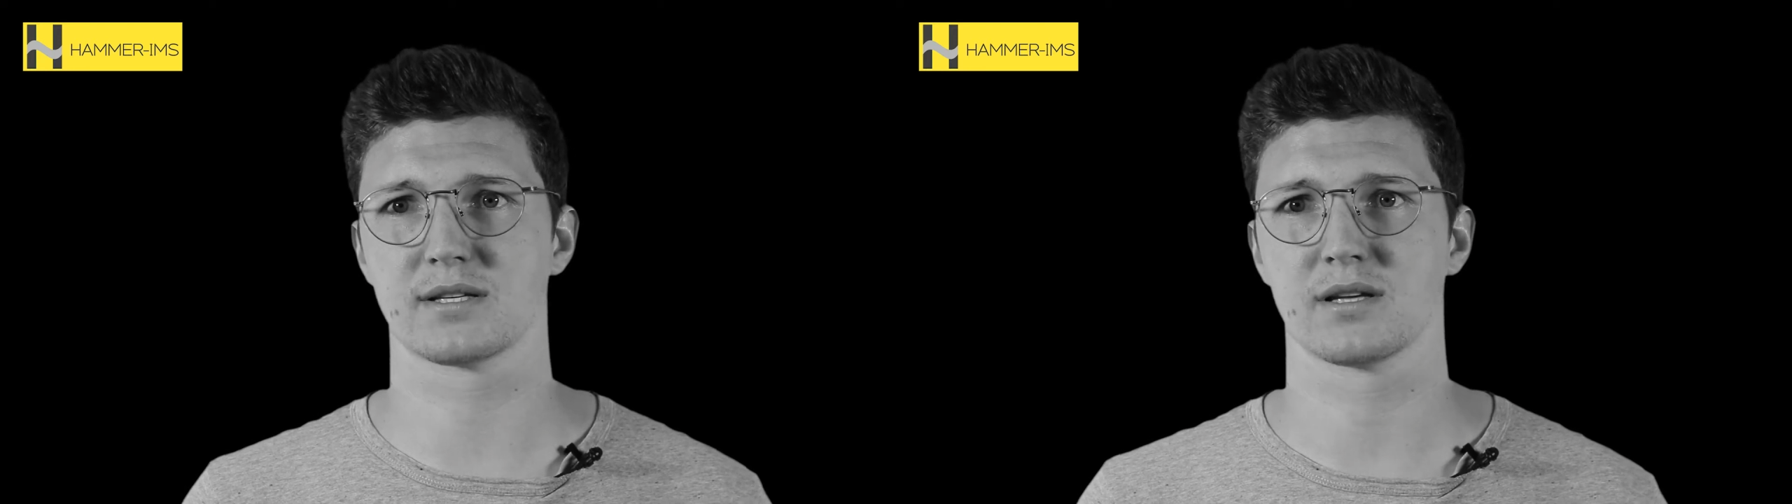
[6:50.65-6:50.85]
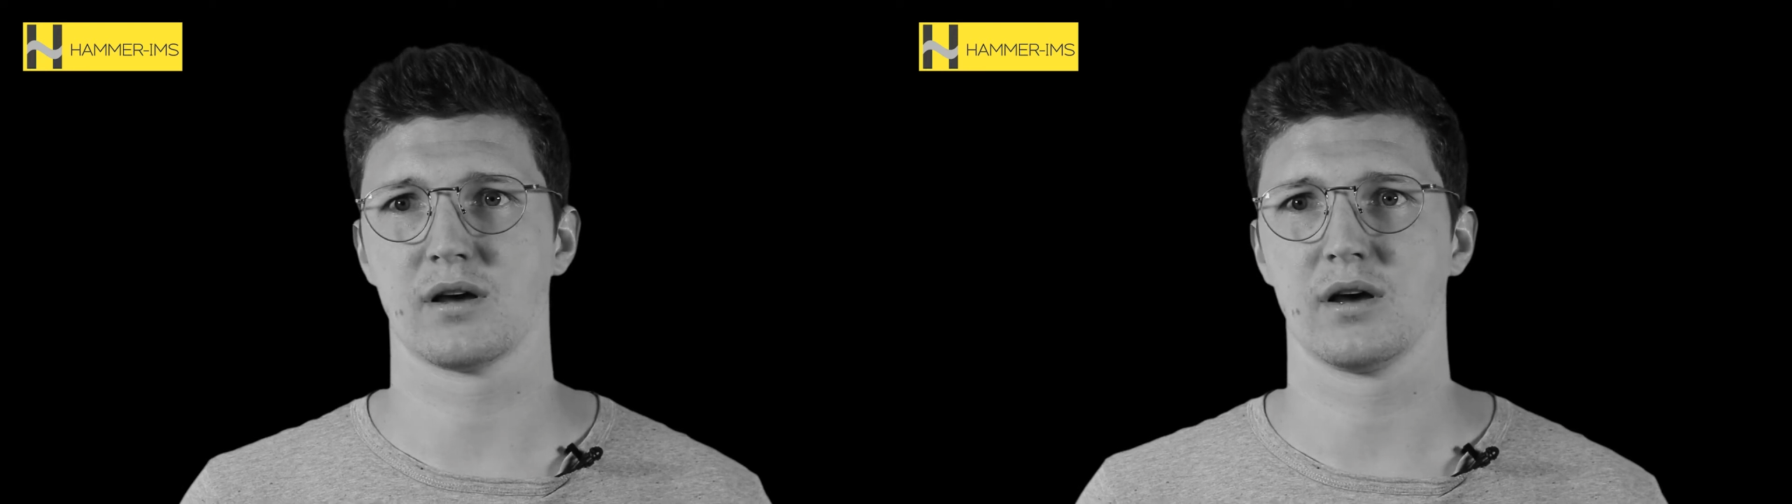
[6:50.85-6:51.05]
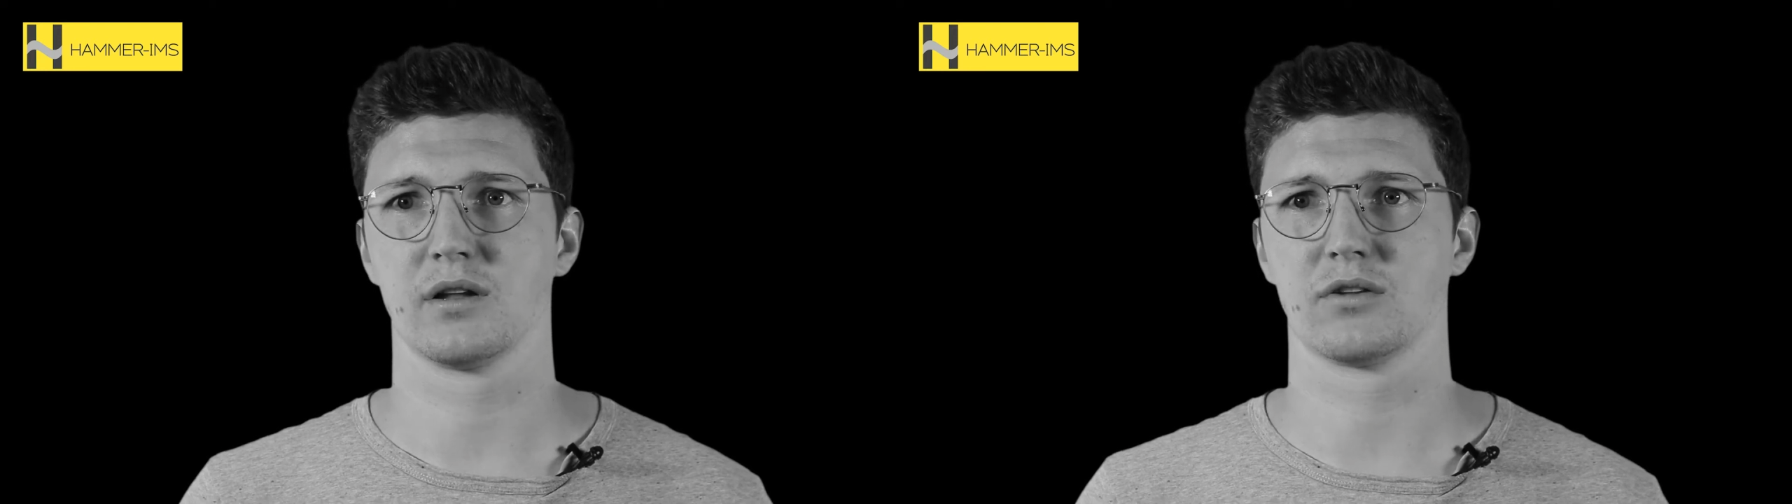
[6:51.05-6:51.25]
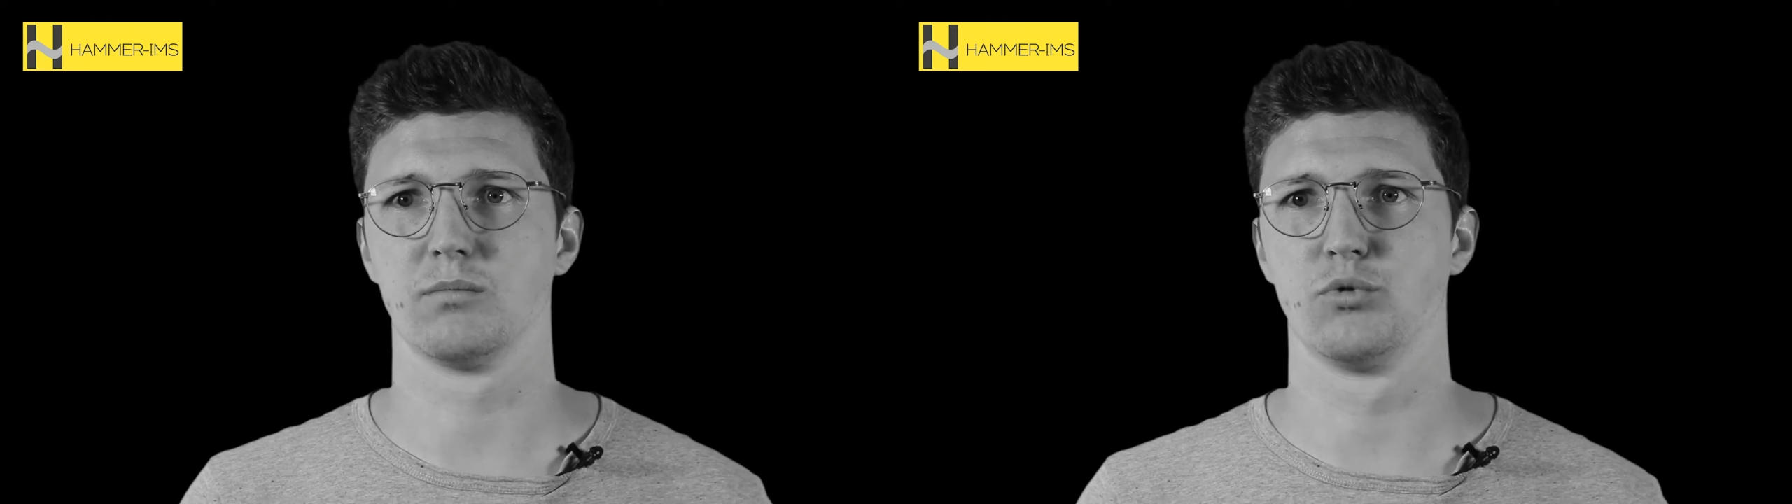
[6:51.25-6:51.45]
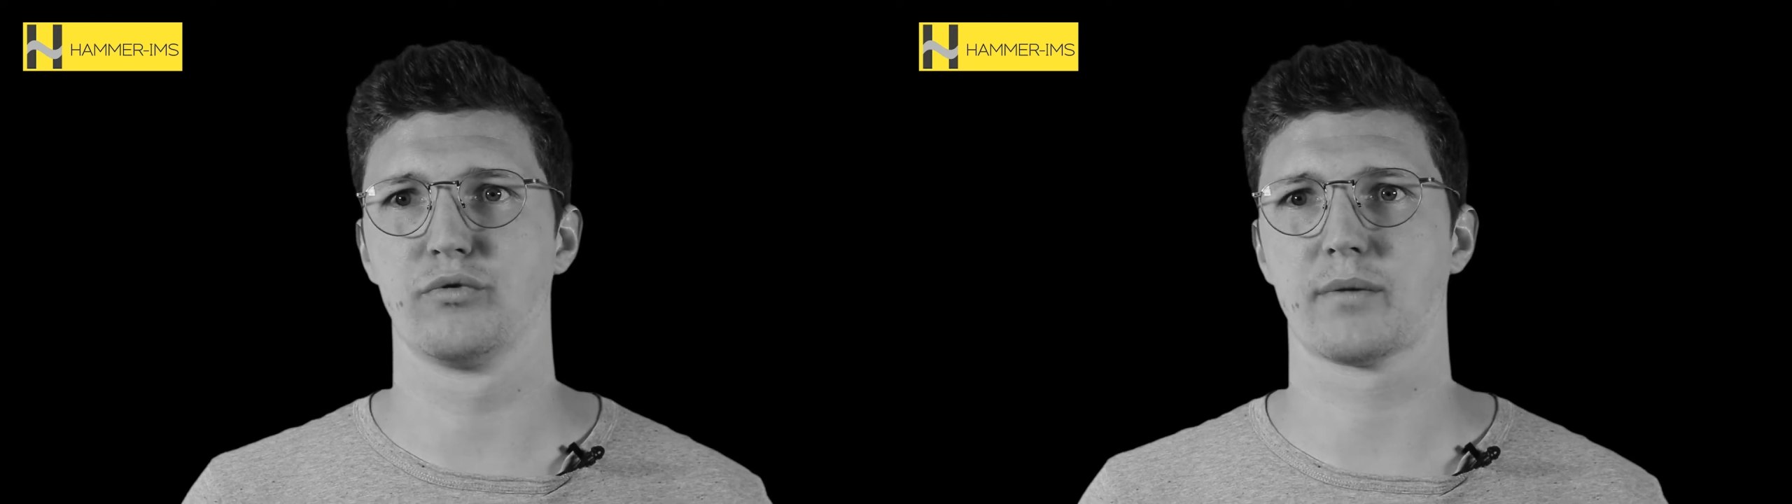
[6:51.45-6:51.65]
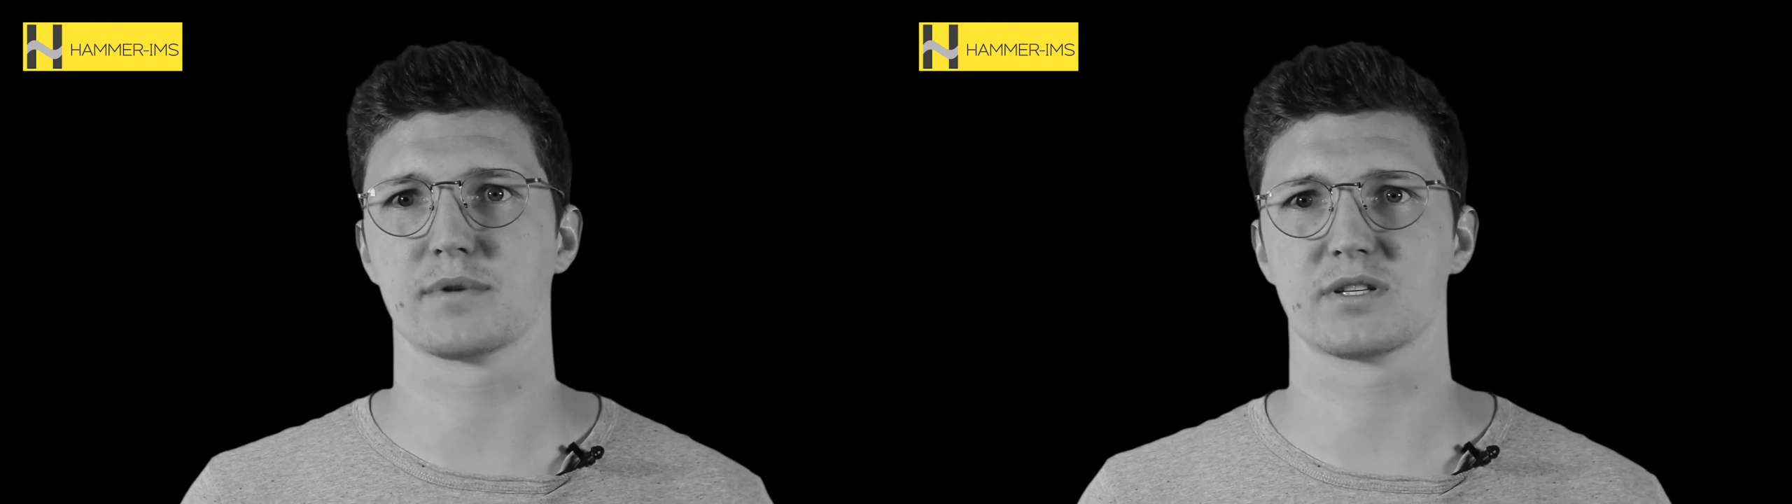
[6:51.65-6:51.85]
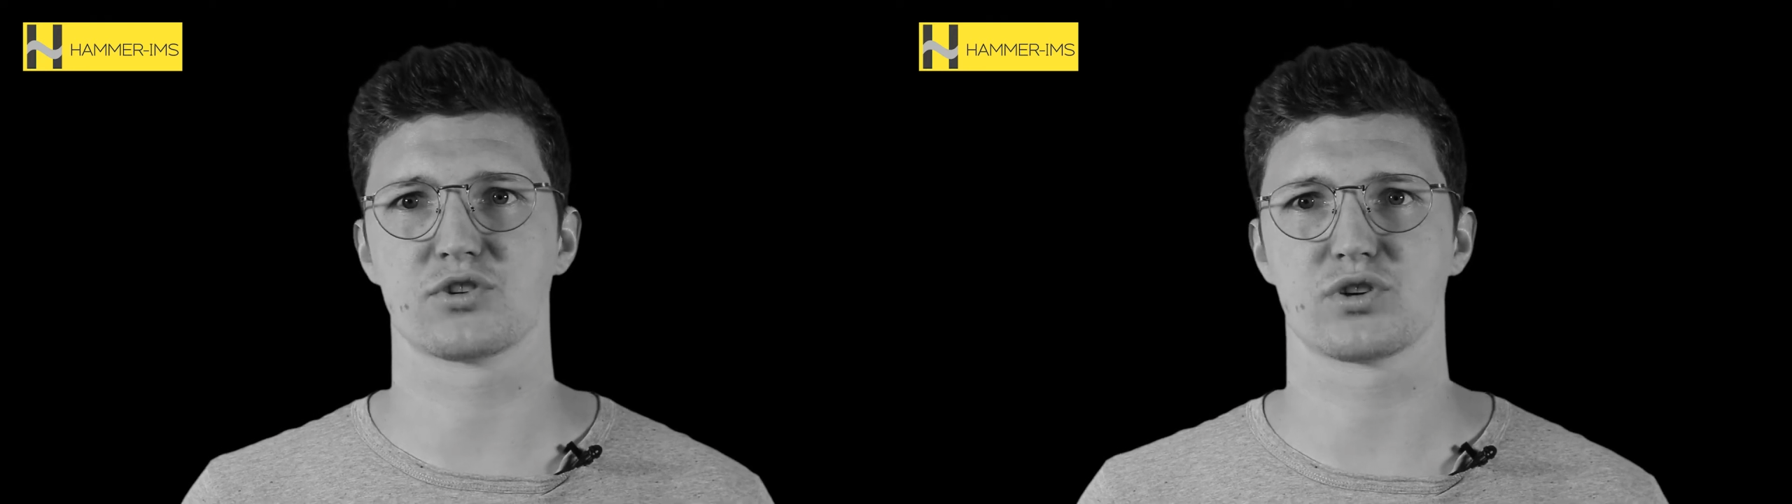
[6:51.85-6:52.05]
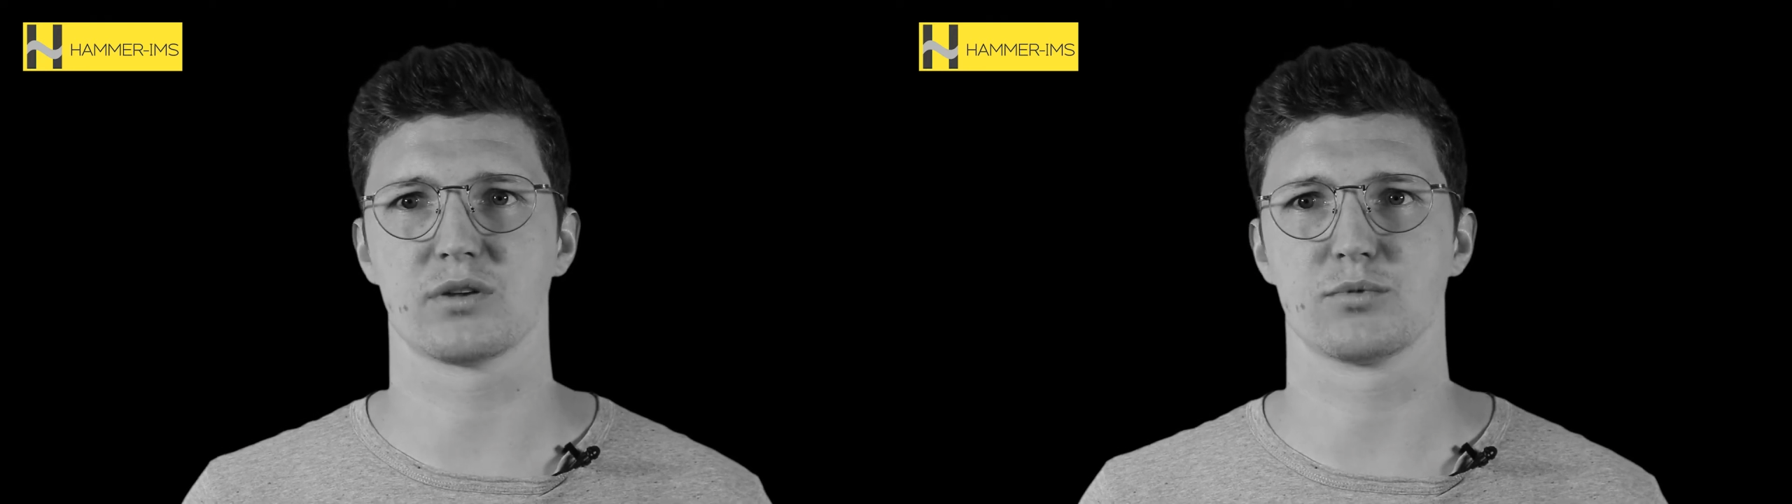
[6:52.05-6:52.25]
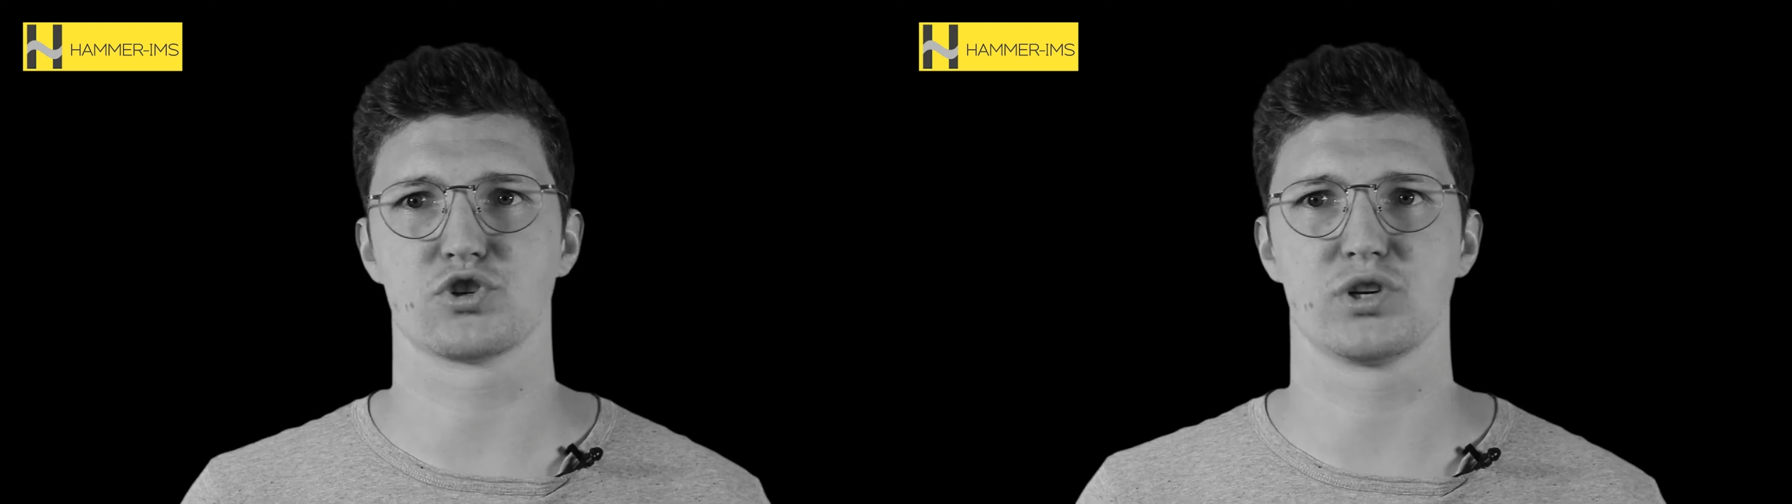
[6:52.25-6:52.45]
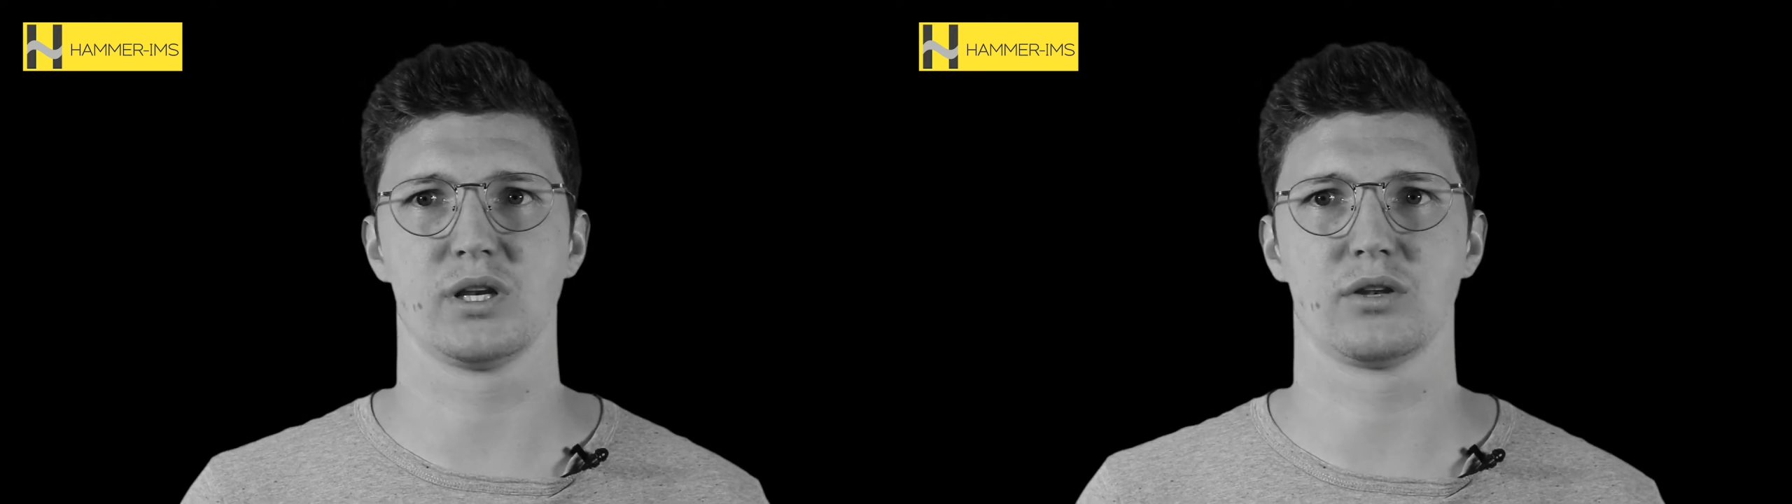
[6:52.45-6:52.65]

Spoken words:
to move and position the machine